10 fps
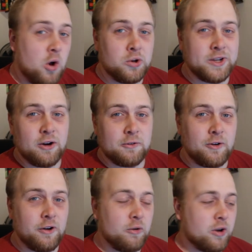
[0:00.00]
Wonder how
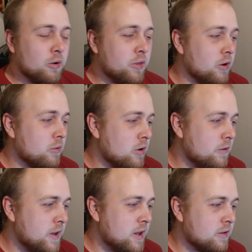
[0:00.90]
far it'll go though. I
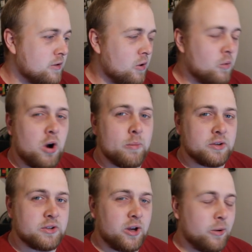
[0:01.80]
think it's got quite a
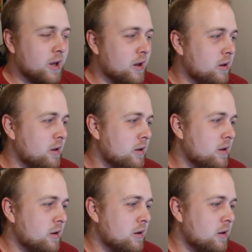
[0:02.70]
bit to go yet.
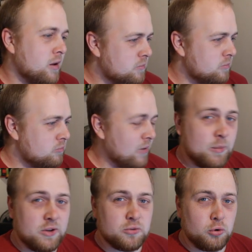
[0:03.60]
How
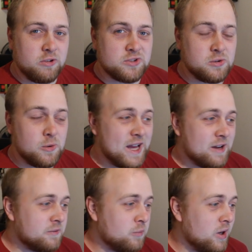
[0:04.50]
many stories do you
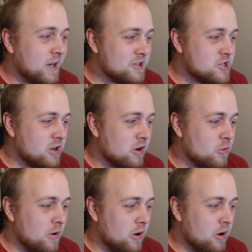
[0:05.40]
have? Will it actually
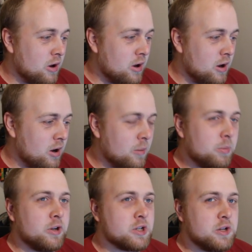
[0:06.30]
go up
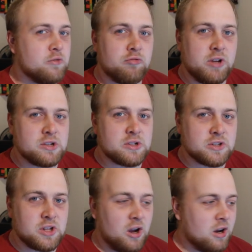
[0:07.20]
and actually reach the
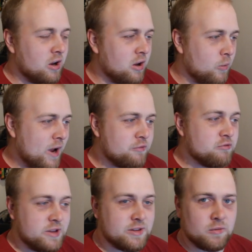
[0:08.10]
skylight or
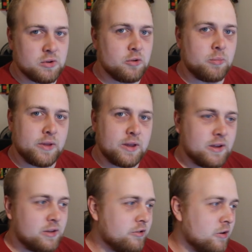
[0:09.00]
whatever it is at the top of there
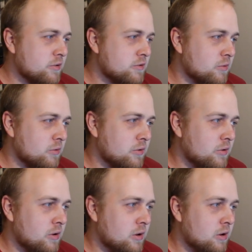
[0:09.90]
that it's growing
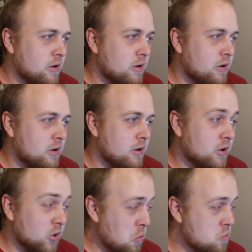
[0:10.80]
towards?
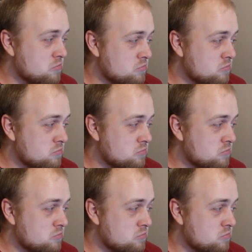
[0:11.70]
Cool.